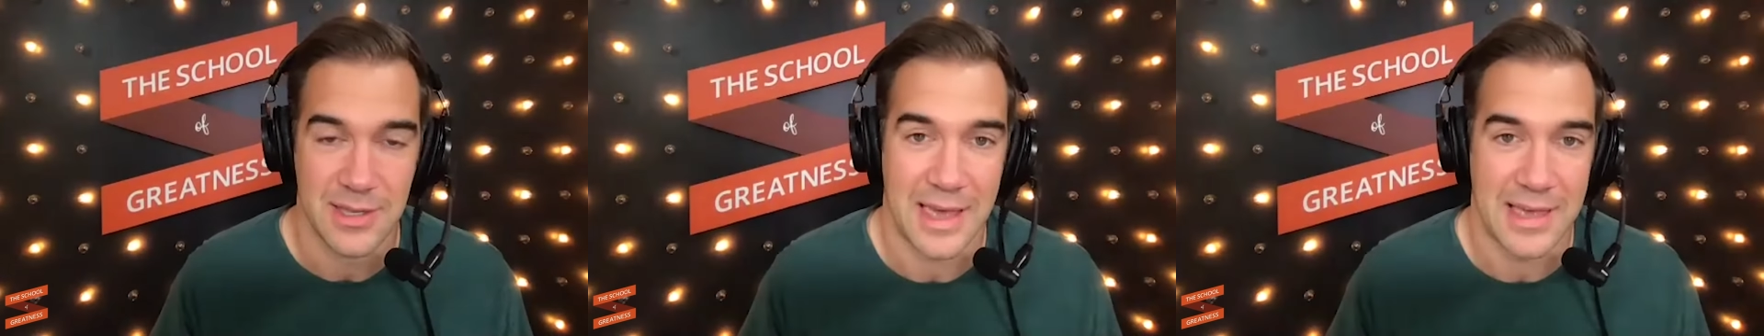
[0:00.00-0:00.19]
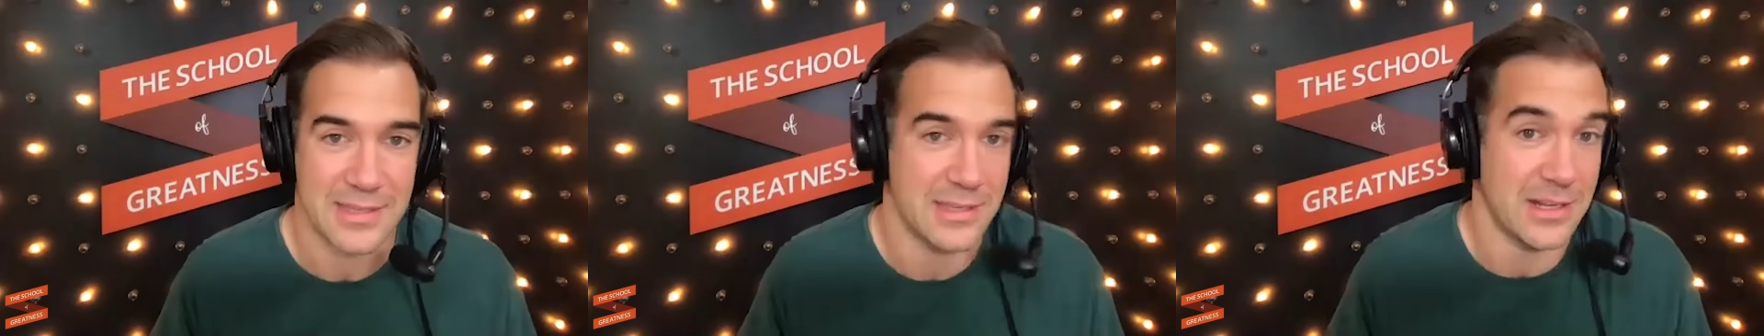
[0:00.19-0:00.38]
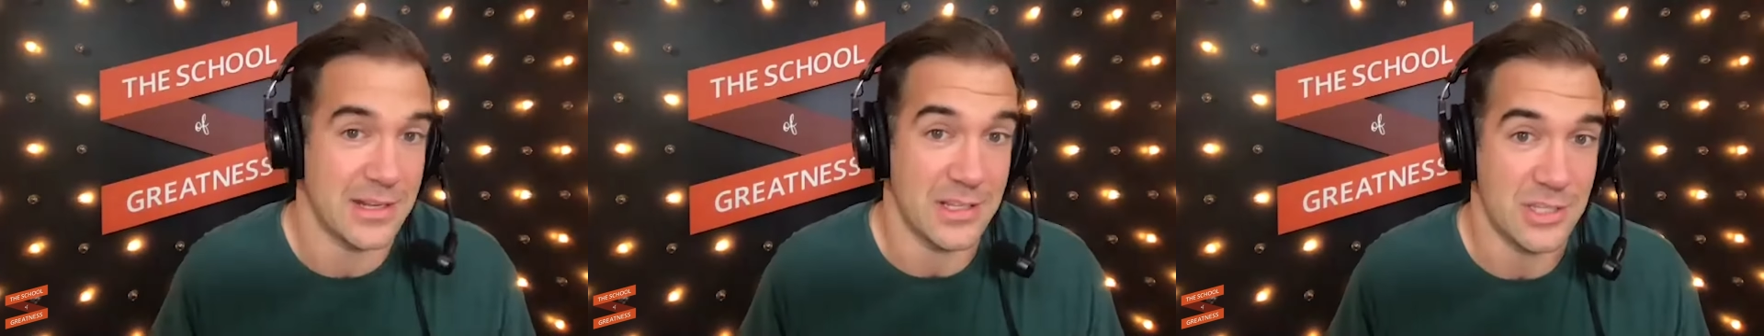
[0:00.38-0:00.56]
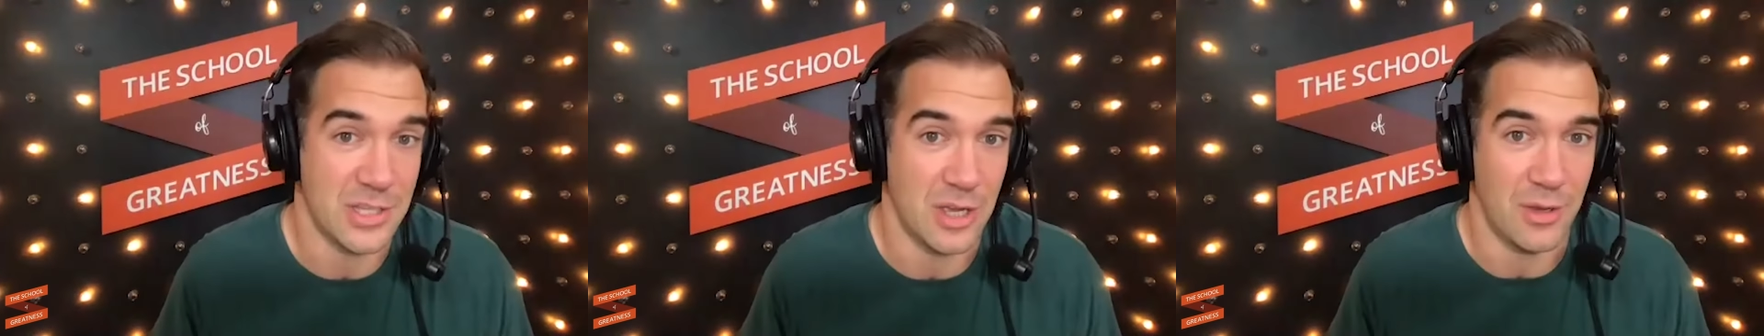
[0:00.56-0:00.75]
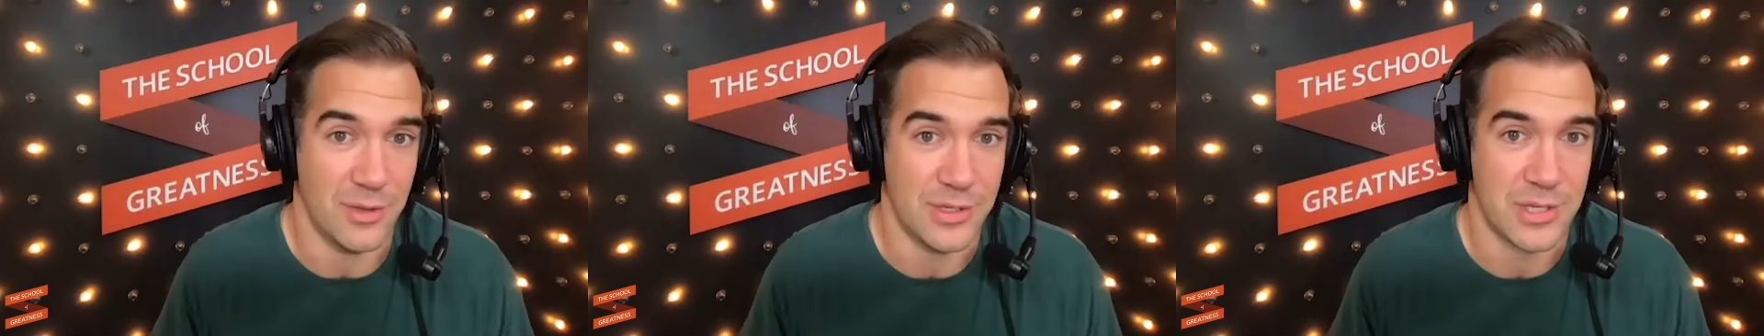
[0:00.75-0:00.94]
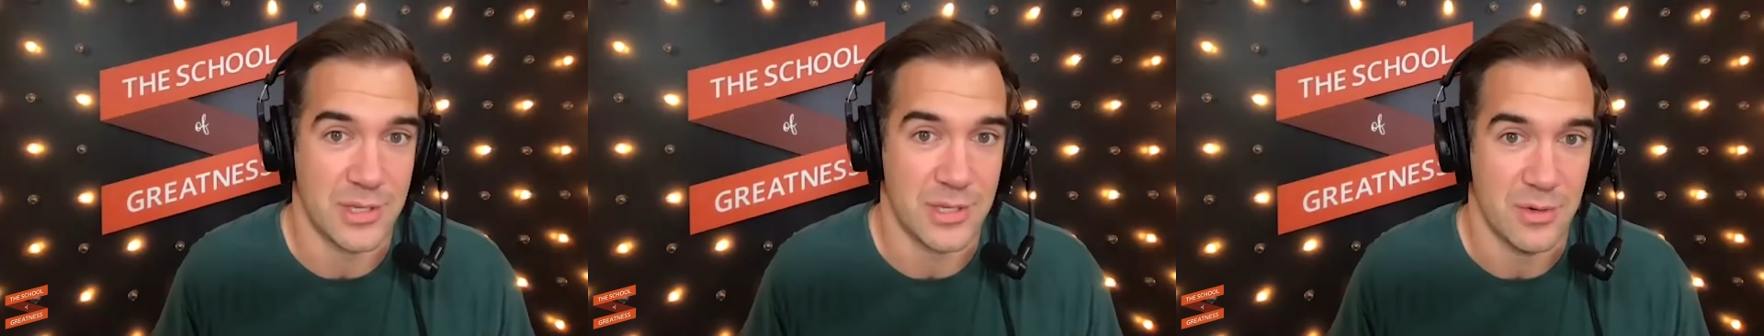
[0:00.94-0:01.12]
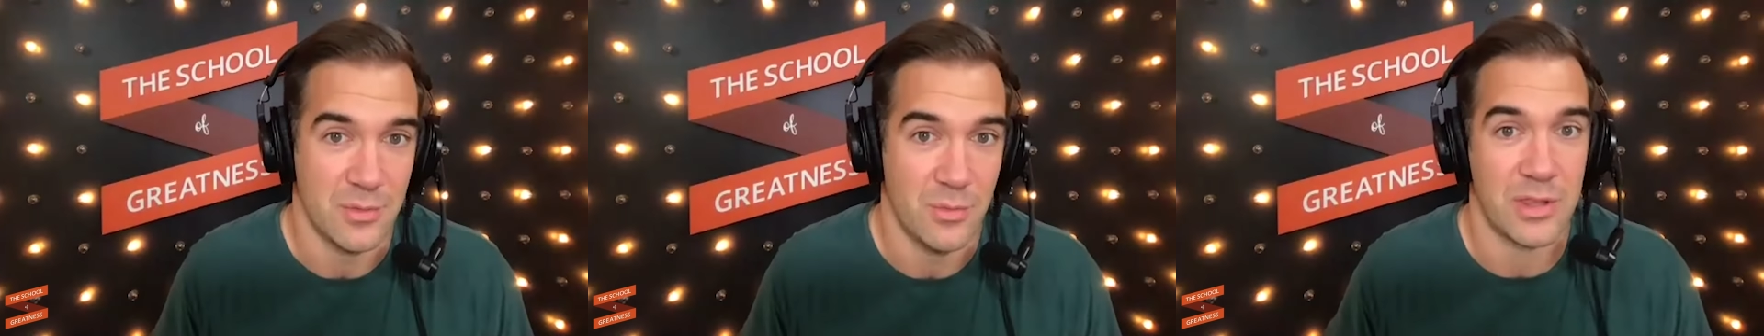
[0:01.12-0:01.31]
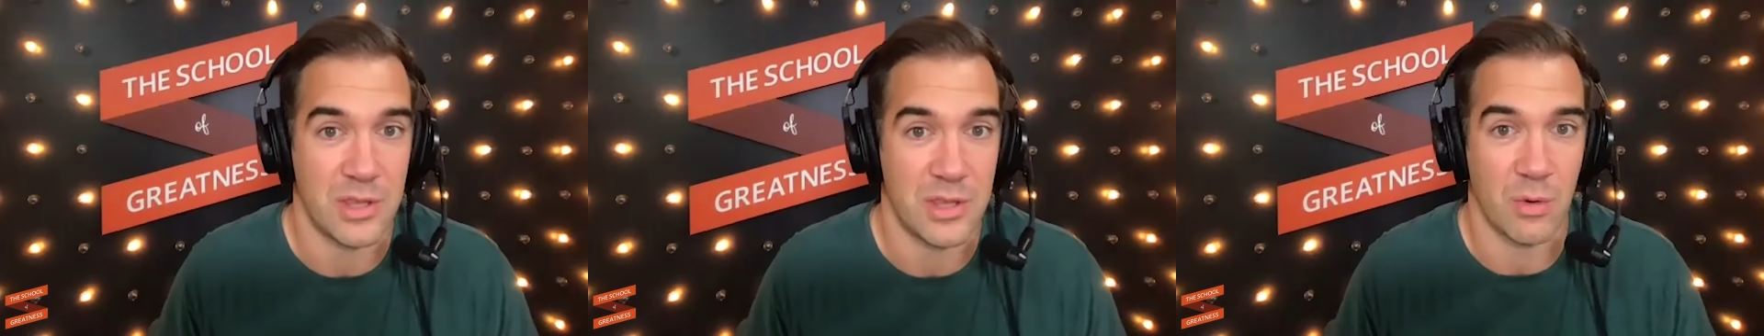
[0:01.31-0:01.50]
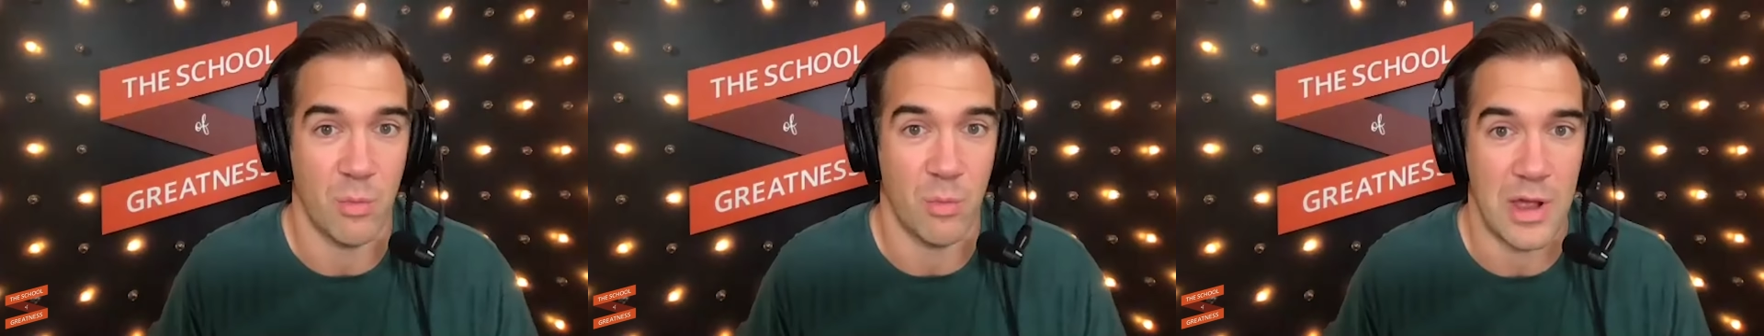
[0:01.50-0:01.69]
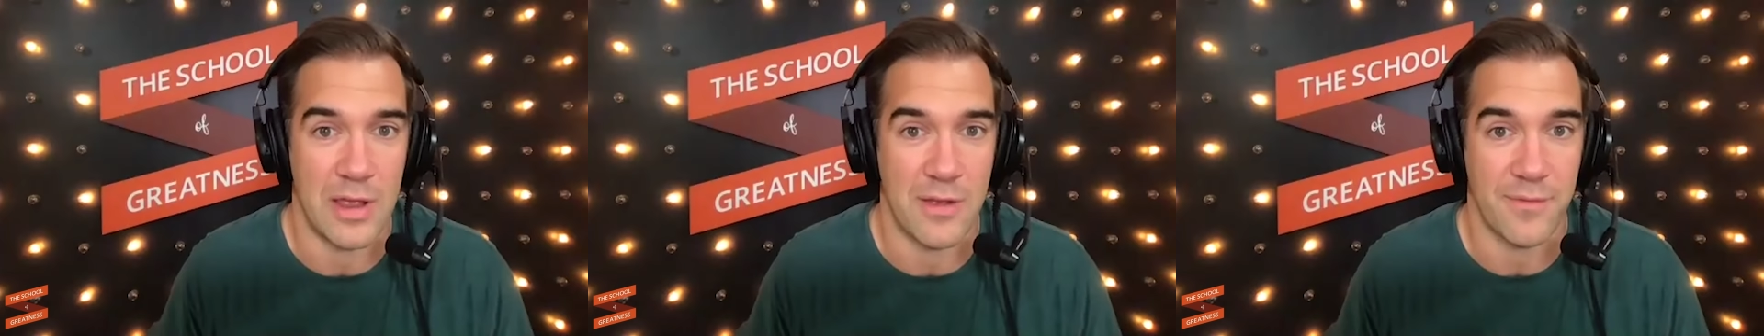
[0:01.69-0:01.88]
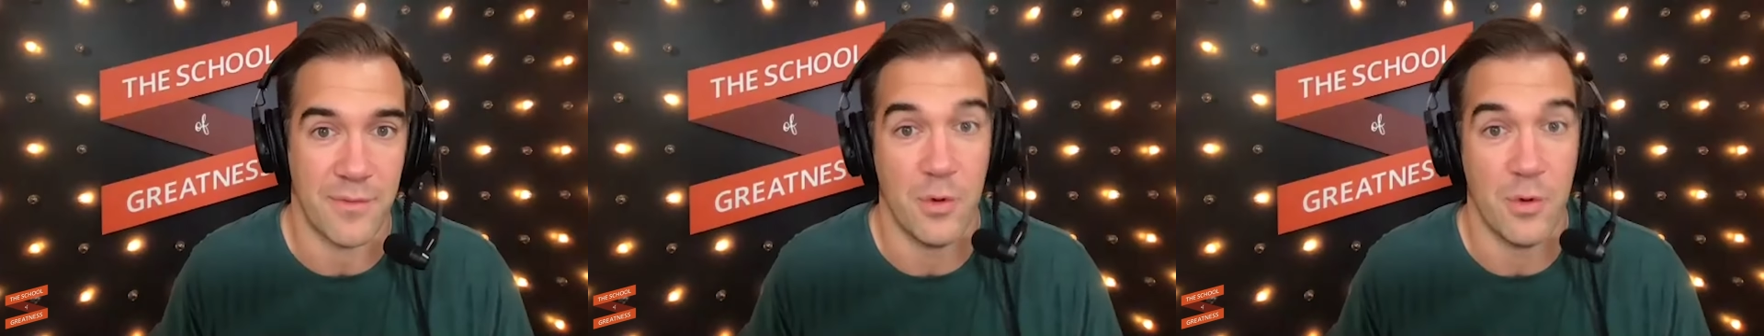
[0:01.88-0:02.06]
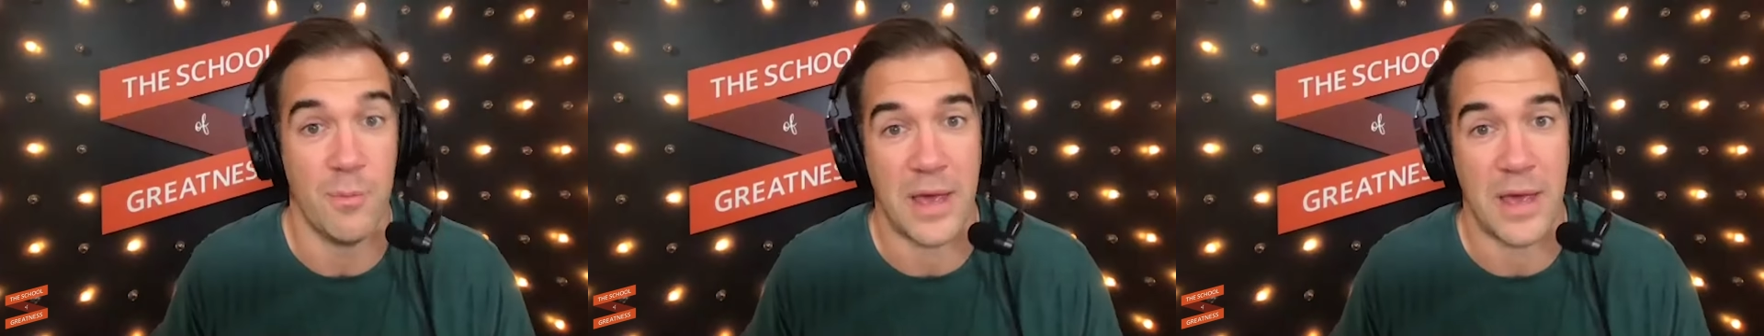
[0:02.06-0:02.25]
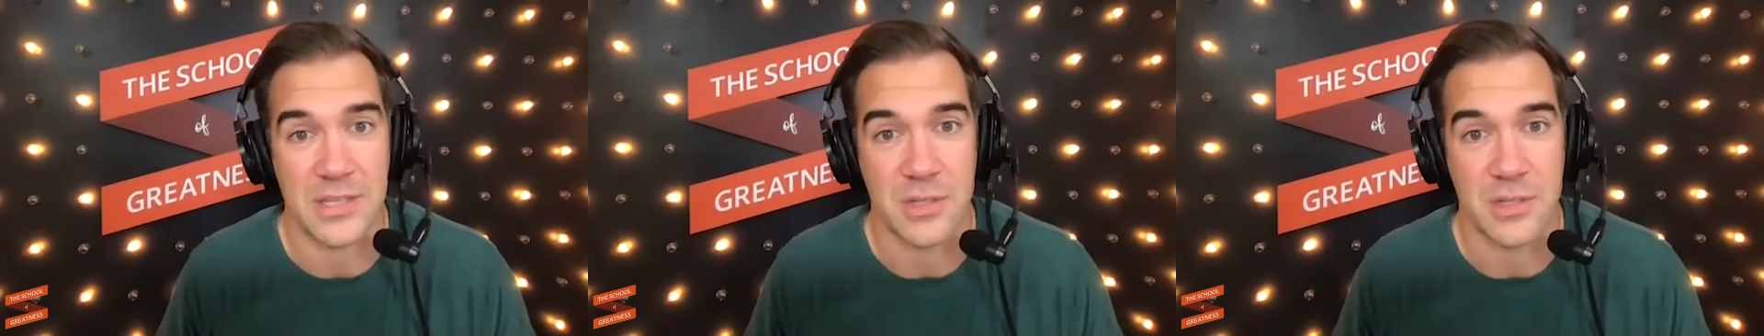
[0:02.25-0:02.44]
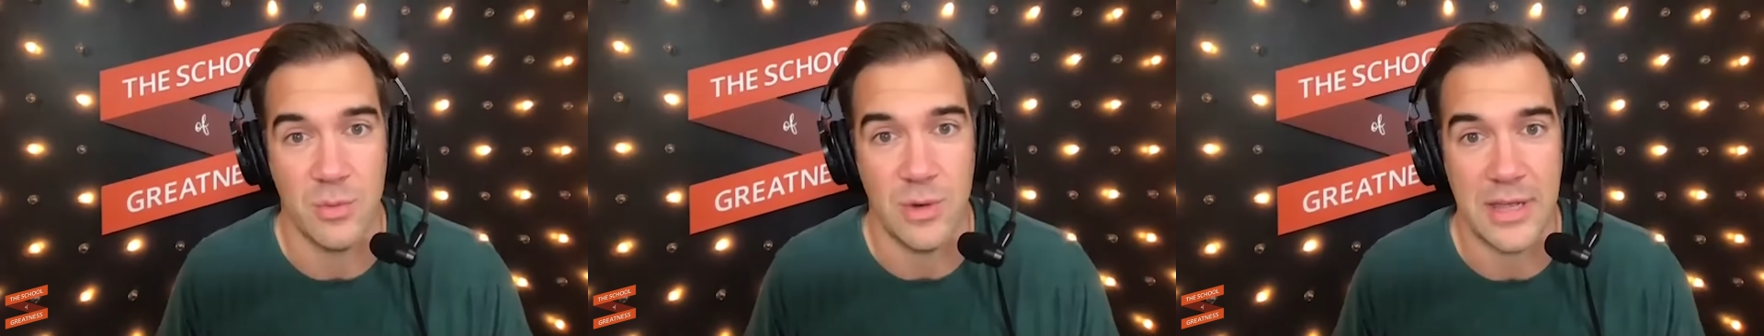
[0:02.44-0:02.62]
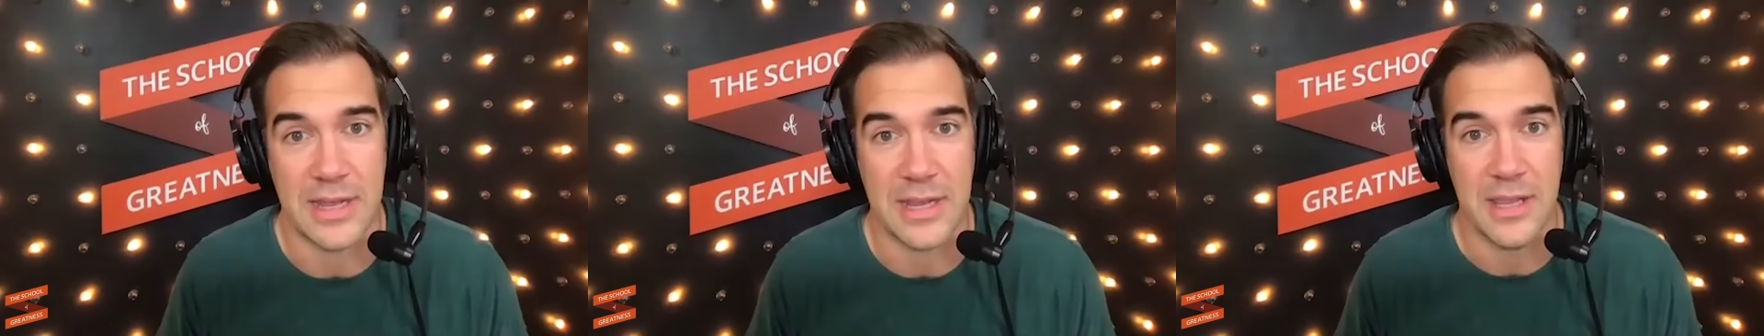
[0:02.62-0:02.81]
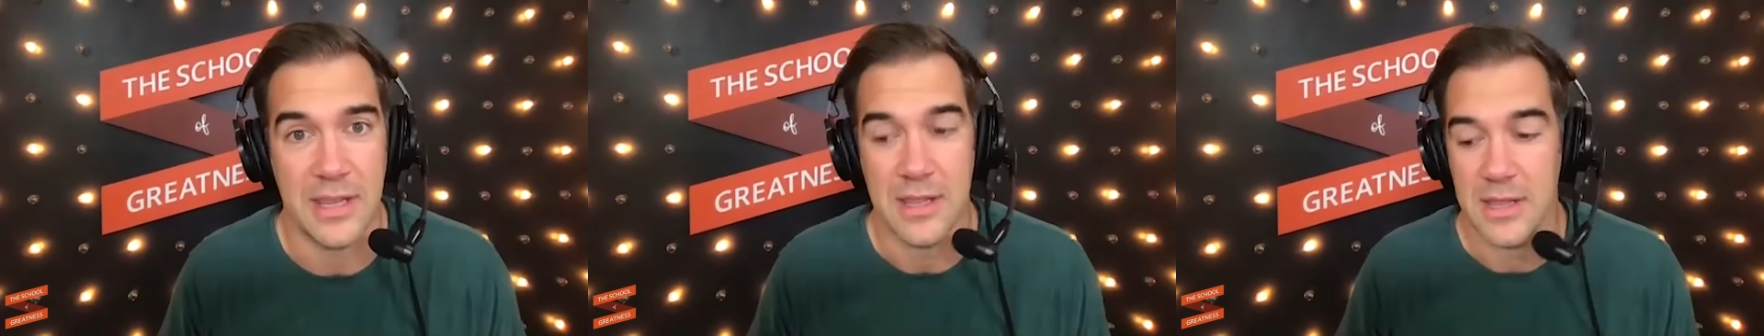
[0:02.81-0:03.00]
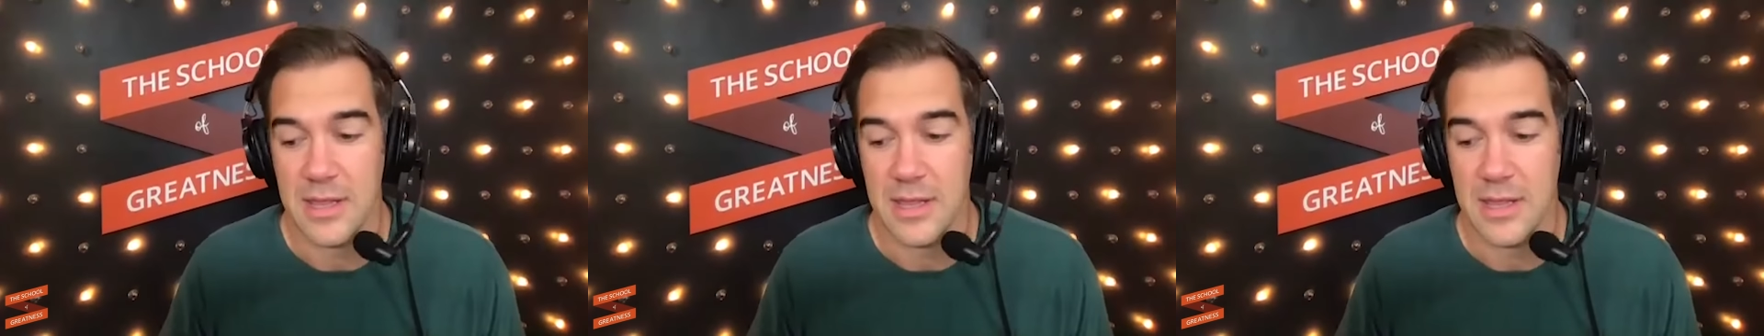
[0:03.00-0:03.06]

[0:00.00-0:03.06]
as an adult with your wife who passed away.